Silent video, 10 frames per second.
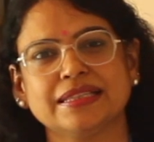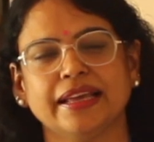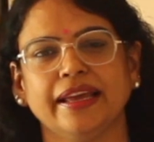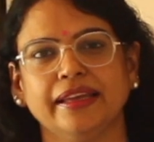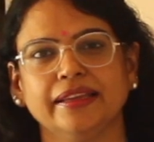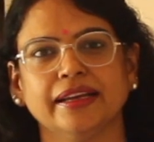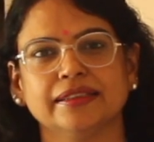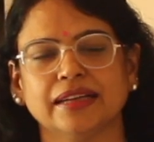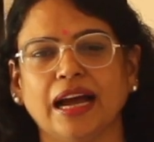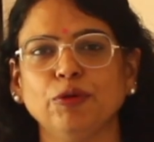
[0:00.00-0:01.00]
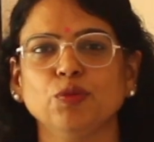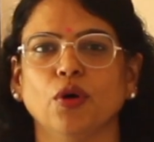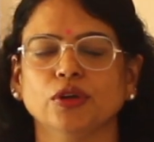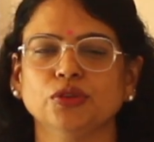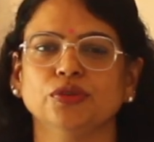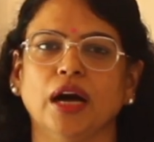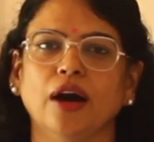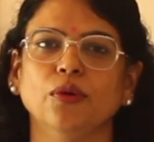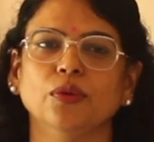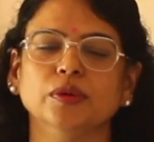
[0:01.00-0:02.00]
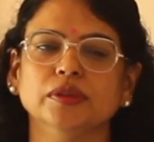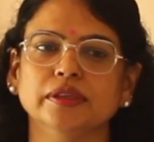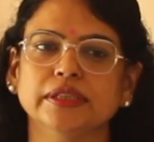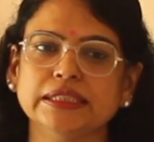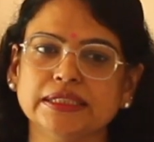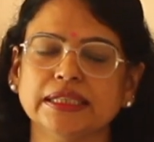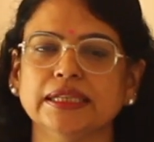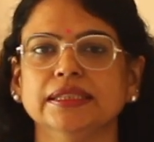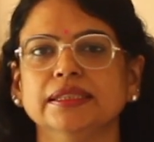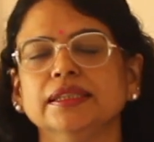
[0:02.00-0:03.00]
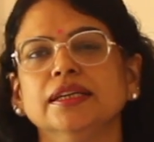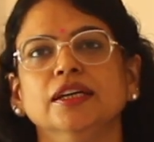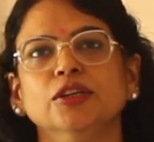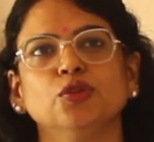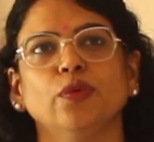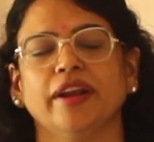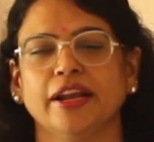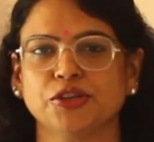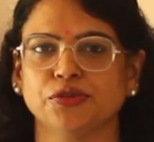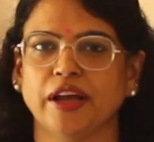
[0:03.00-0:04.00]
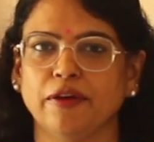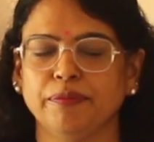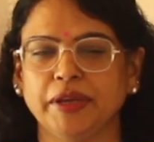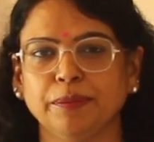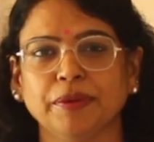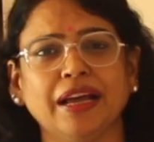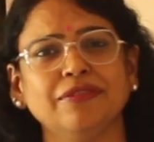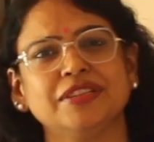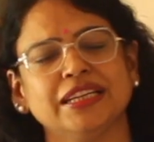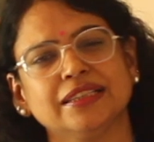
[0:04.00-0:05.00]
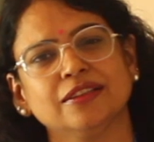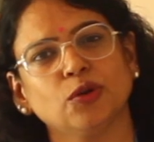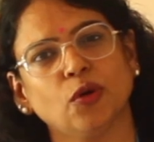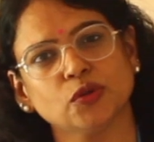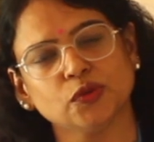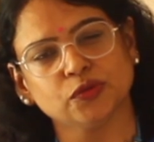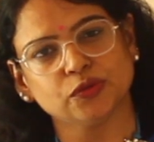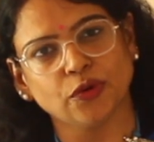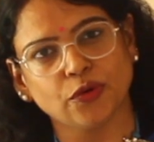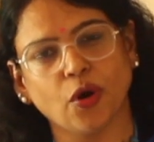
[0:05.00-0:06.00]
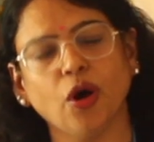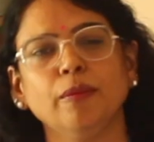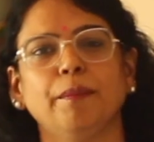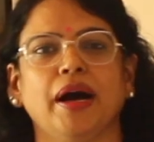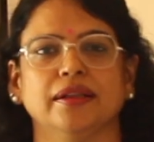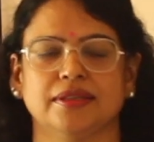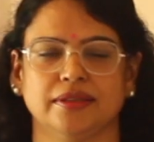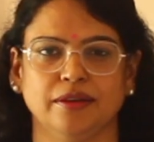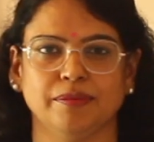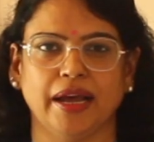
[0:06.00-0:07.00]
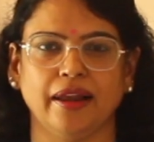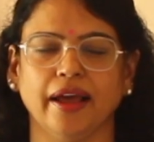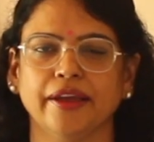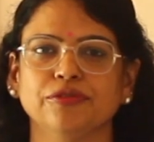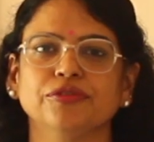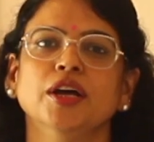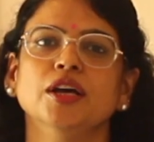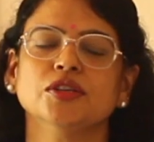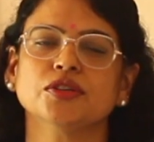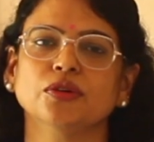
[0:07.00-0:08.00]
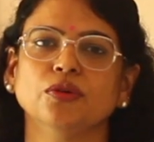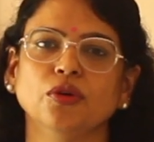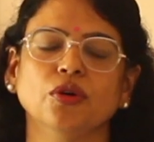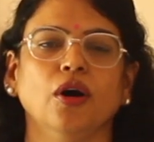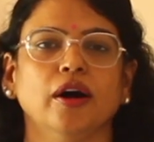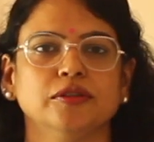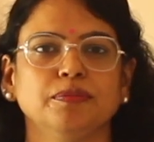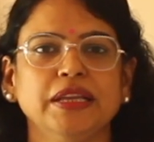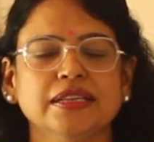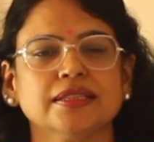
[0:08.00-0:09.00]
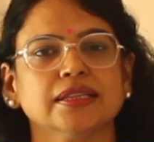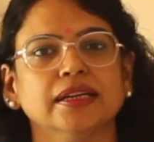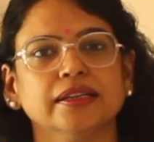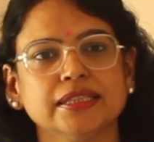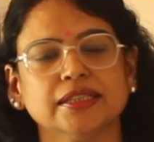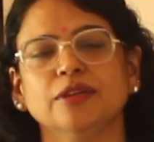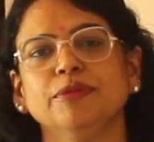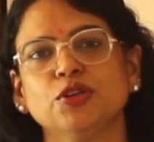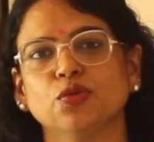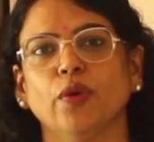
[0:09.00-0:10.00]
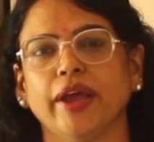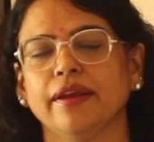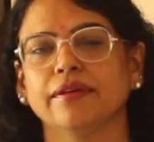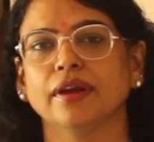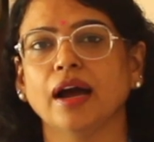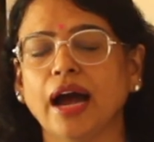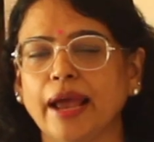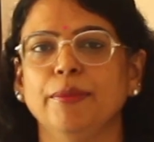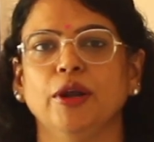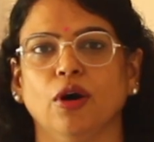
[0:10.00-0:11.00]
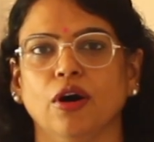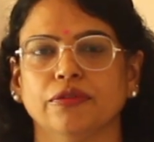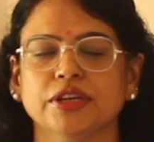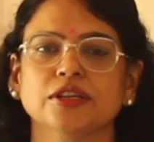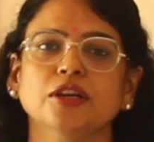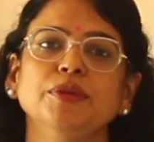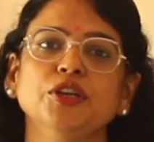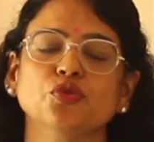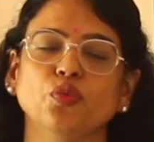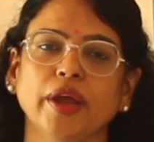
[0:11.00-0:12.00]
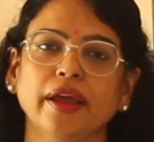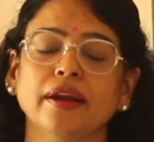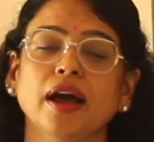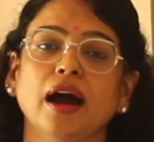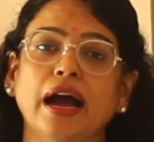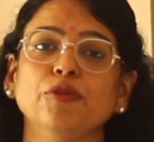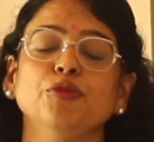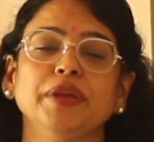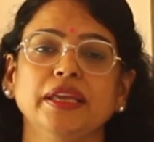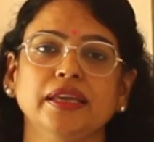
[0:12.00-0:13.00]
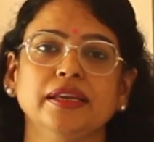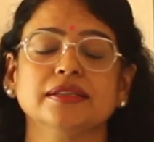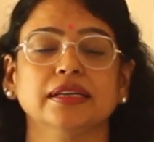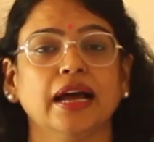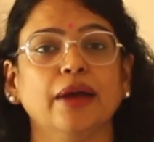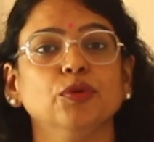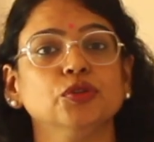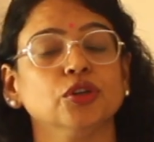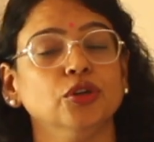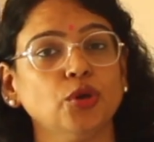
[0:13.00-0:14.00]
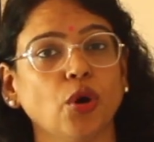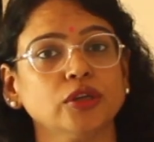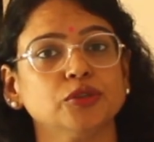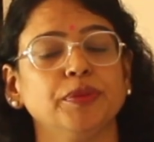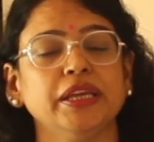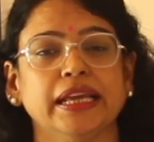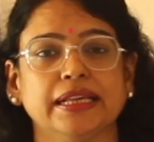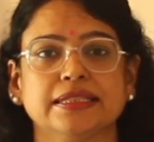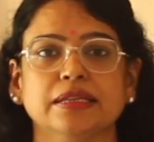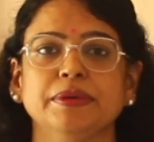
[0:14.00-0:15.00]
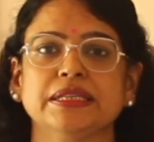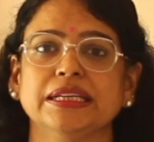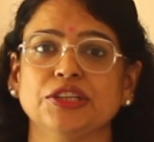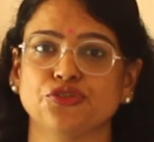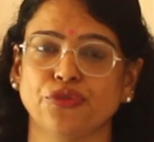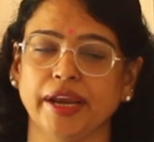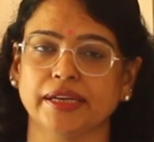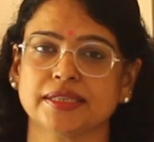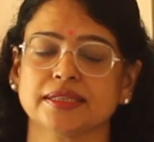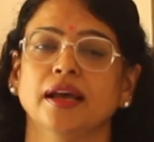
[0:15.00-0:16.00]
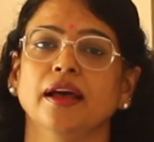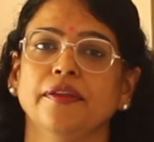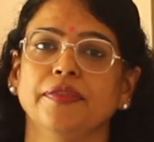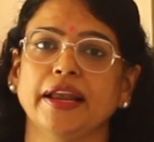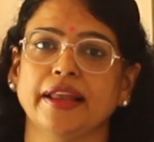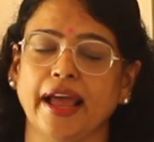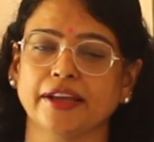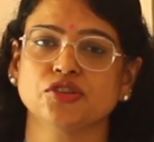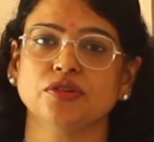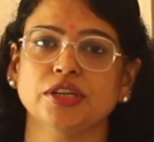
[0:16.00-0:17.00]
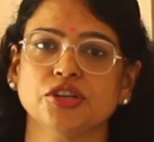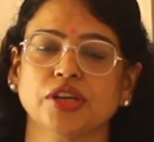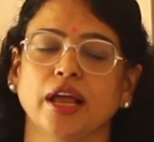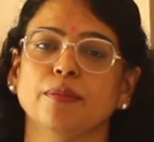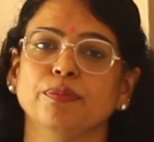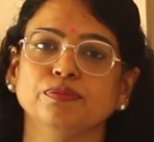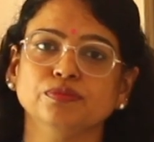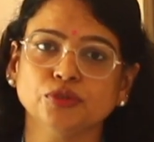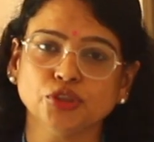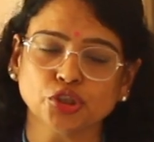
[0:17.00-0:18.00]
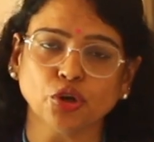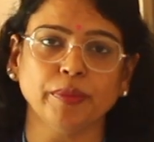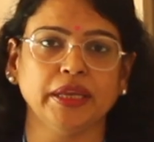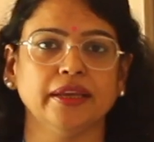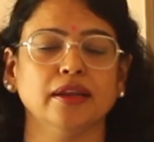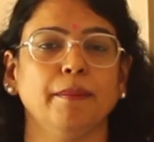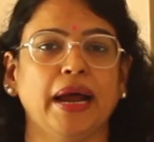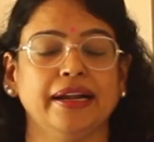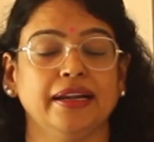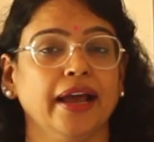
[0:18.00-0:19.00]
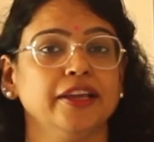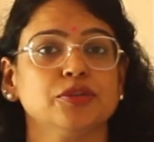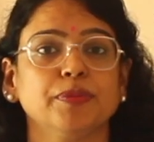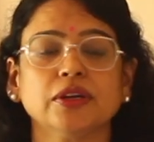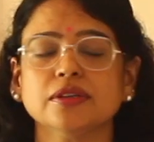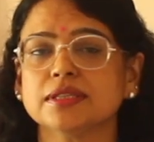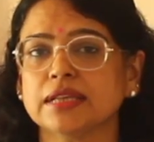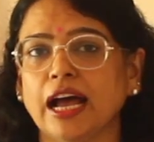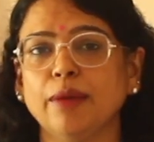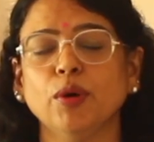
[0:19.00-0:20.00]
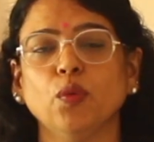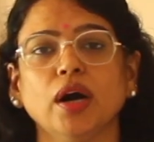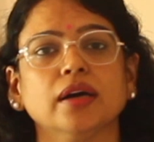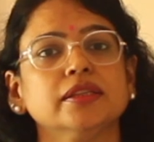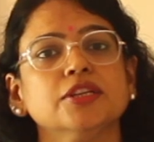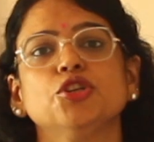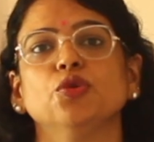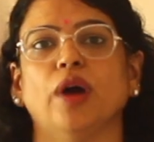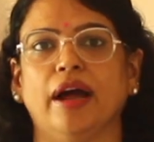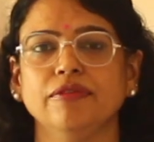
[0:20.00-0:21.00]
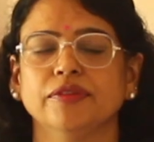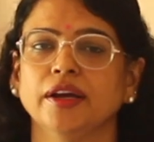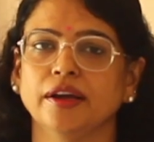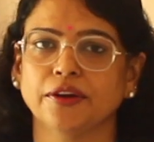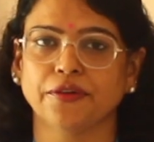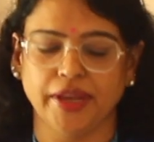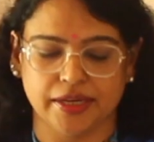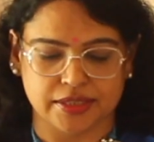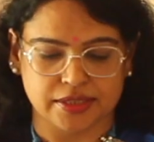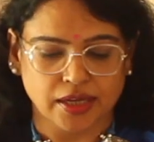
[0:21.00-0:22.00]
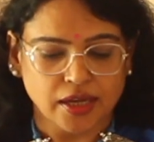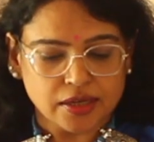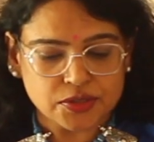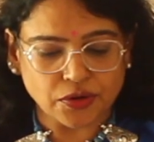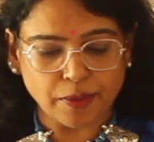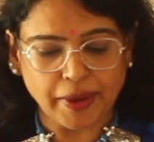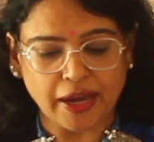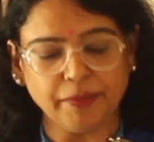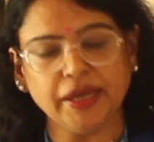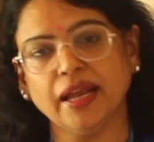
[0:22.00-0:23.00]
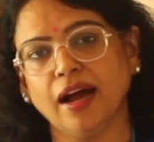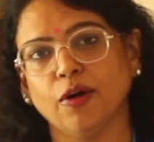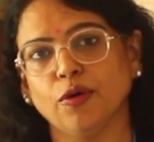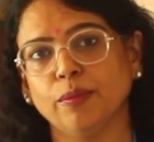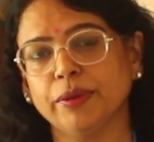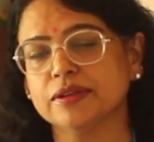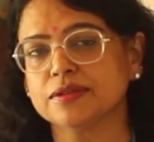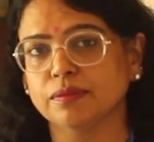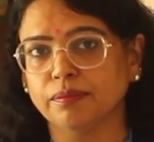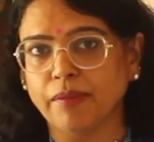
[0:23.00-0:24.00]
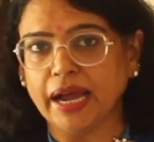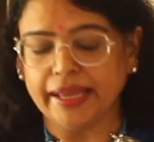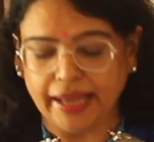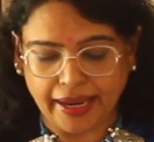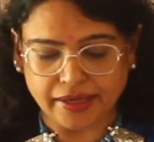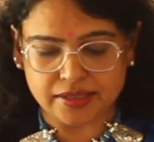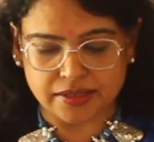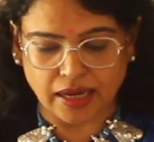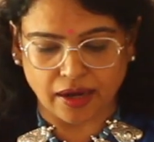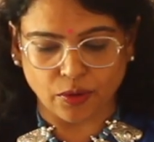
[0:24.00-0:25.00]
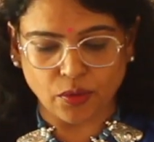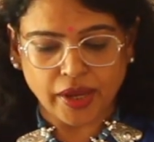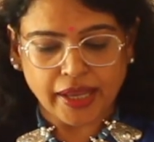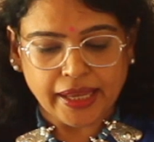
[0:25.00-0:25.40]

saying that I would want to now return to where I should have been, but I have taken a lot of wrong paths in my life. So, oh God, please return me to where I belong. Return me to where I would be healed and I would not be exhibiting traits that actually shall show me in a bad light, because I'm a work that you have created. So repair me now, because my end now